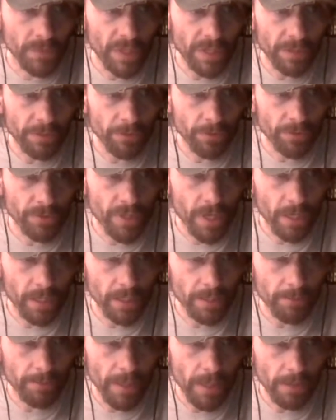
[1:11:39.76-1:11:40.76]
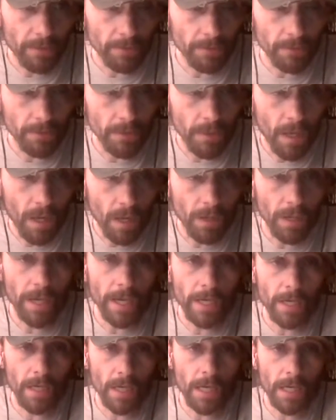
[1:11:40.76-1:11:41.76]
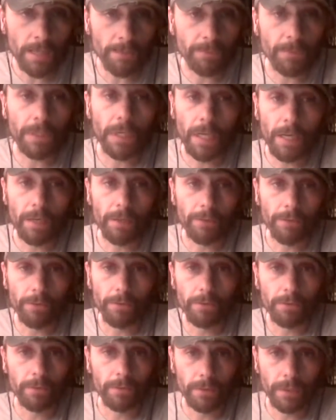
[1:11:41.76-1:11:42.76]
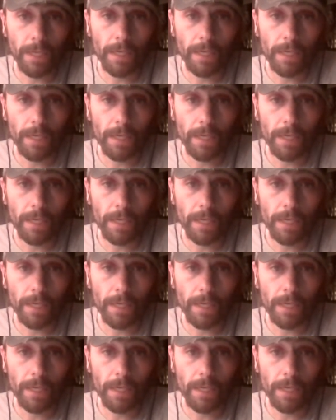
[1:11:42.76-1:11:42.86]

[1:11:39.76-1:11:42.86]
And you're talking about Anaheim? Yeah, their